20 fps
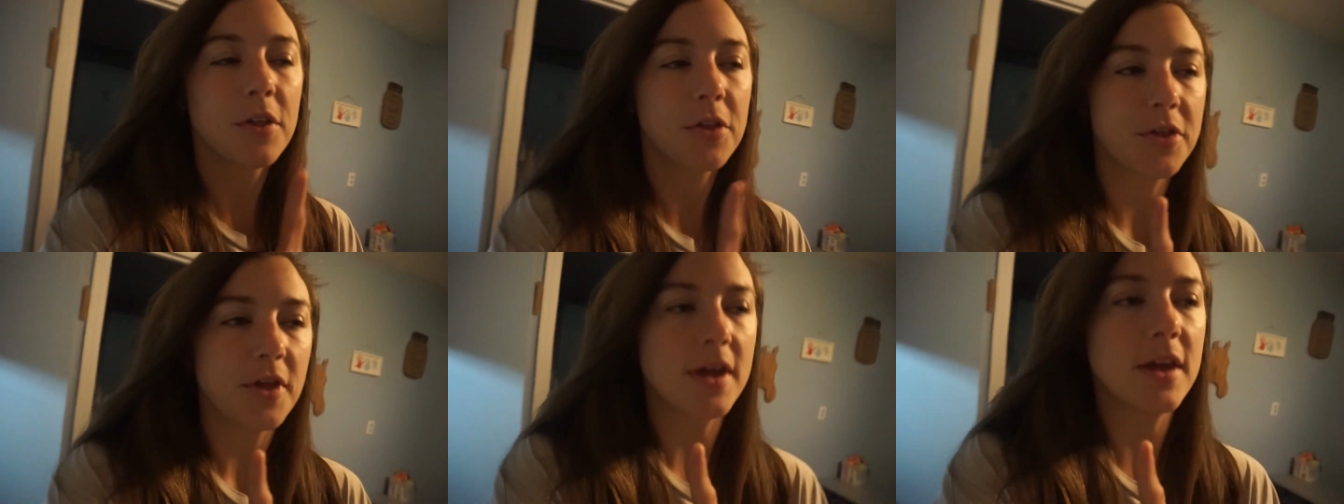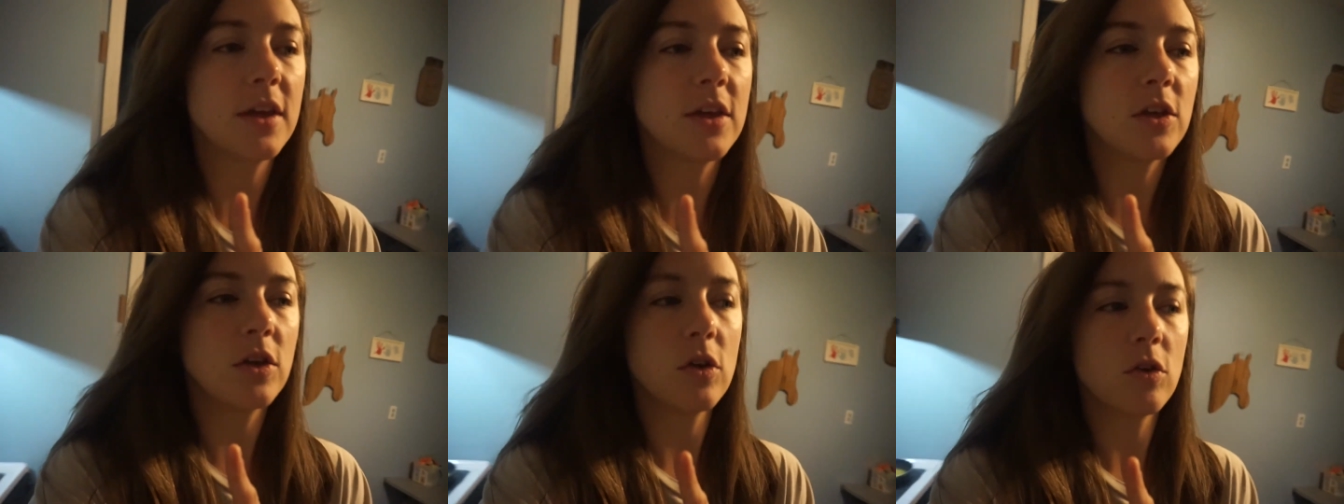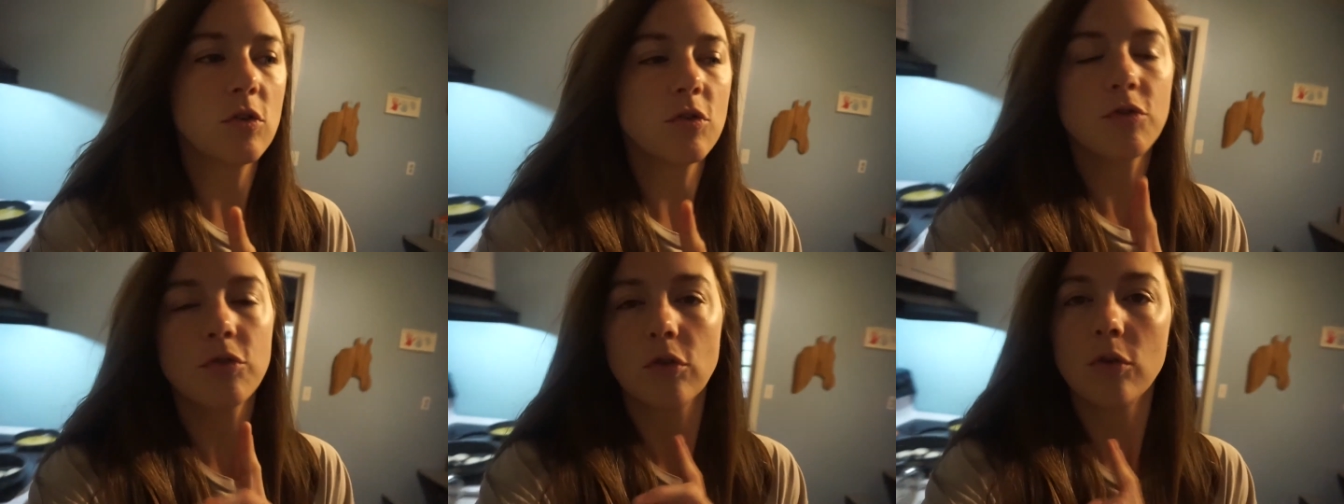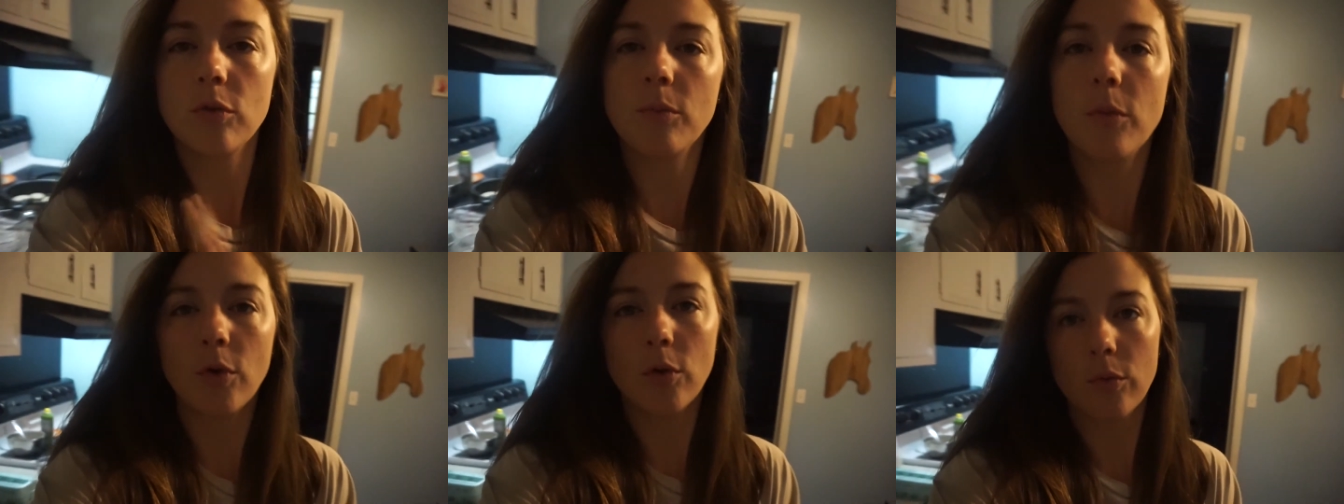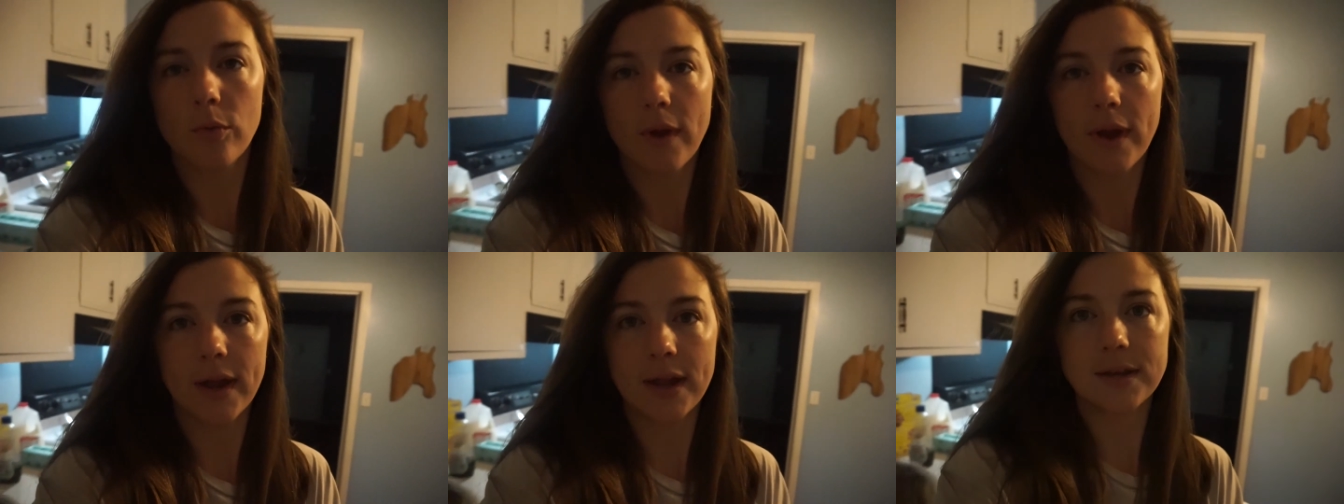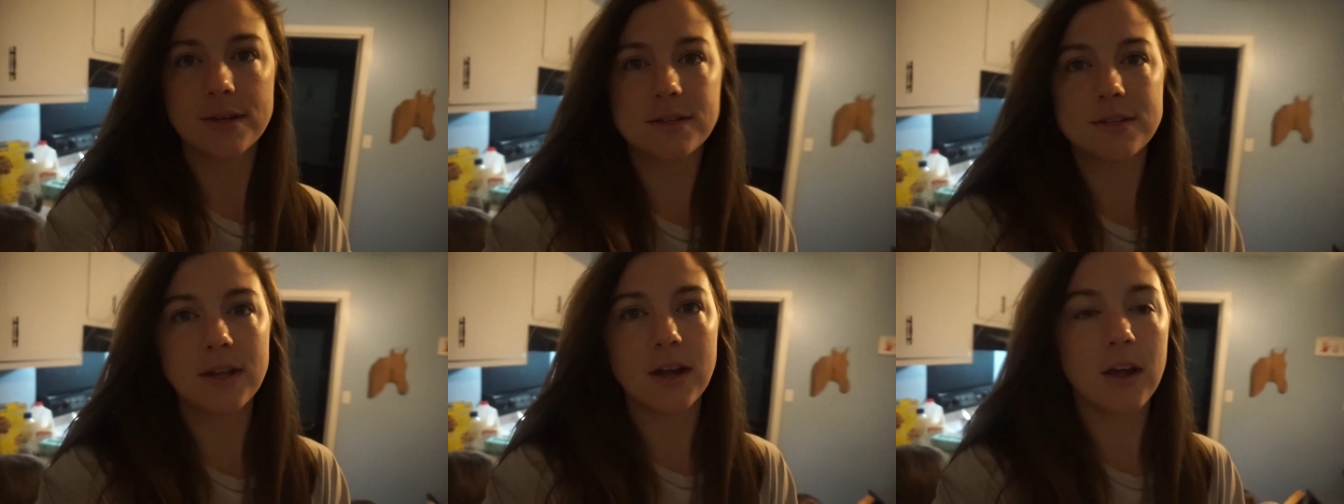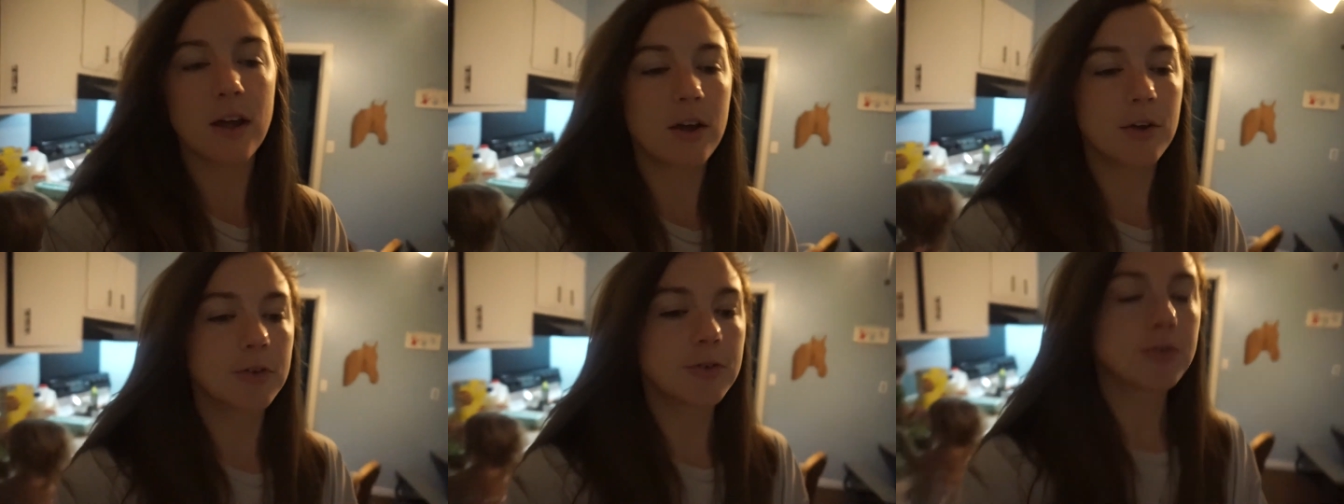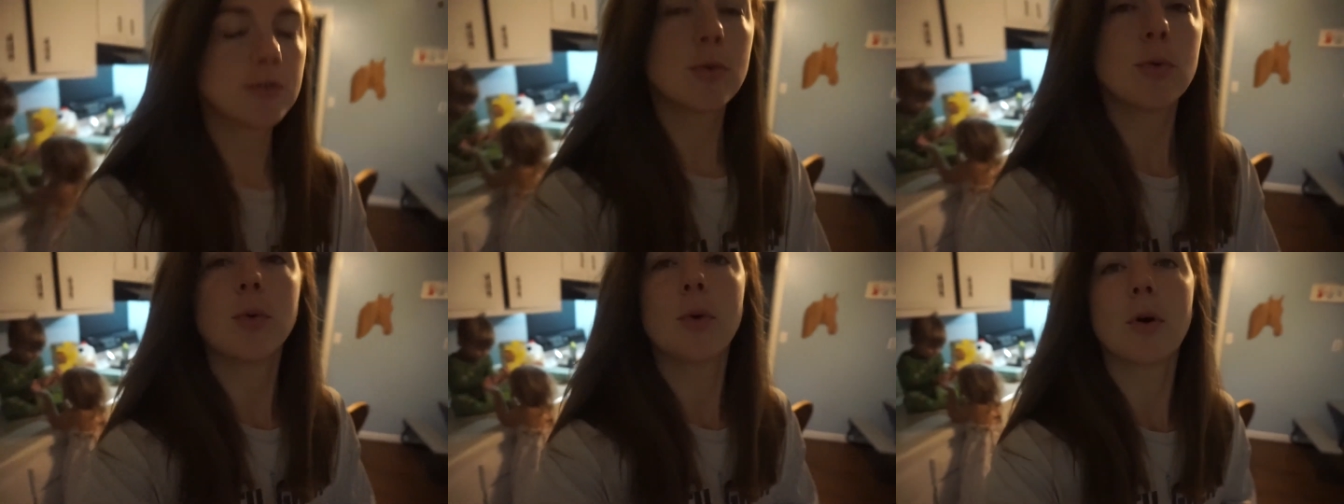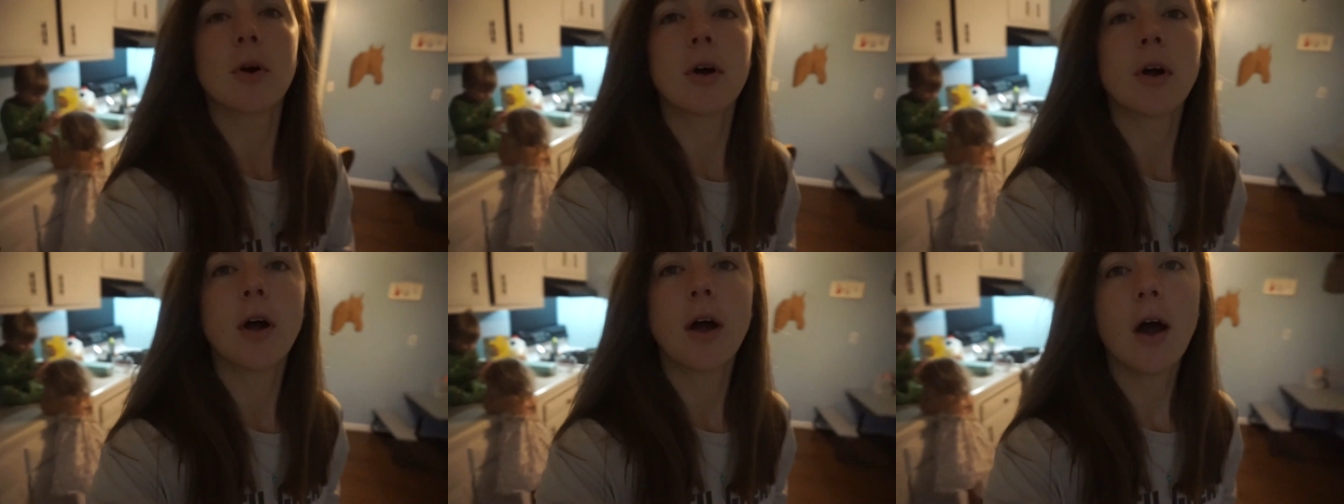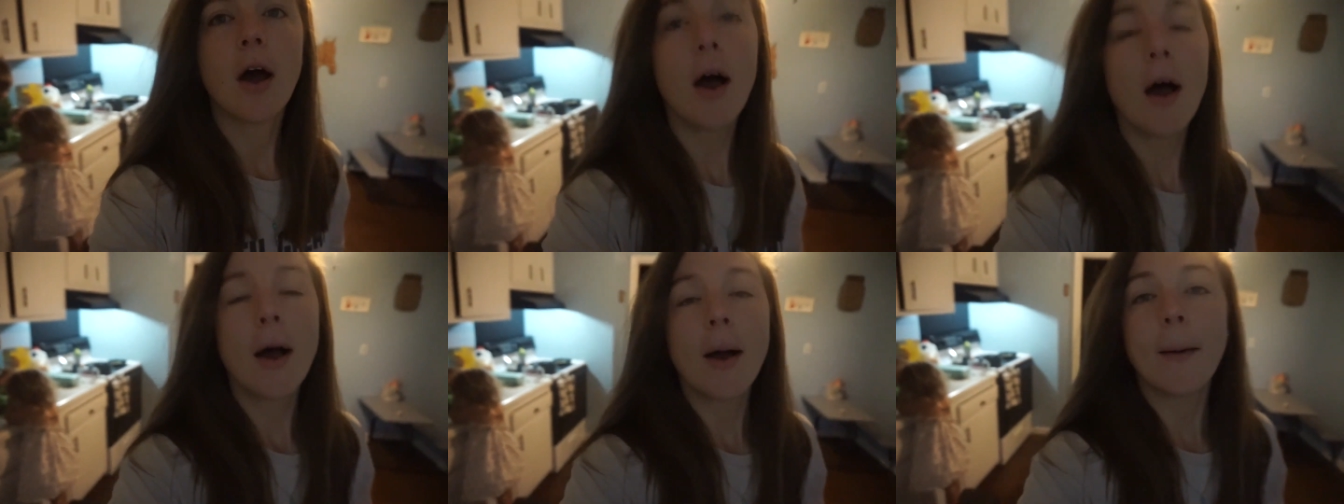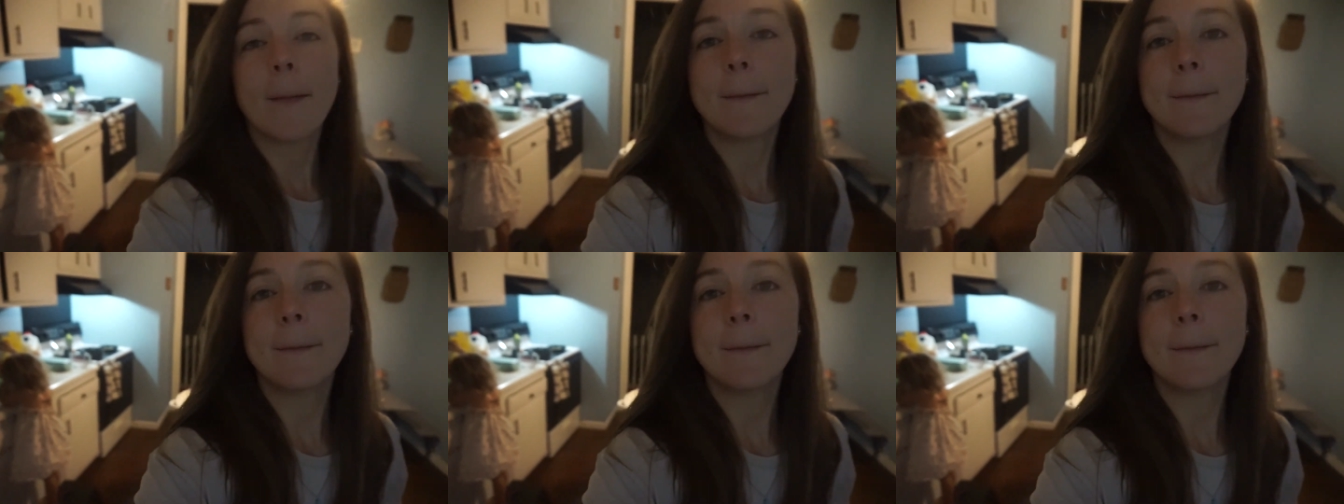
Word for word: Thank you for Miranda for